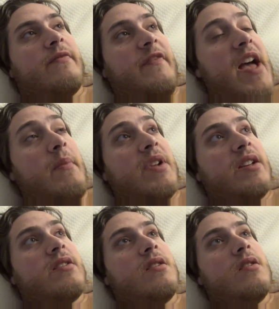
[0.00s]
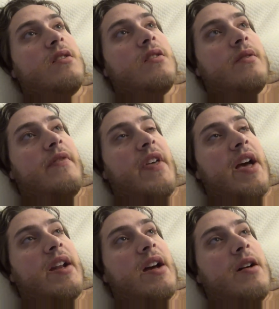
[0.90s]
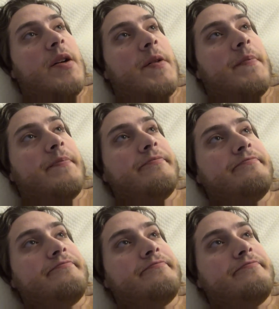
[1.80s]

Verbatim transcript: family that, um,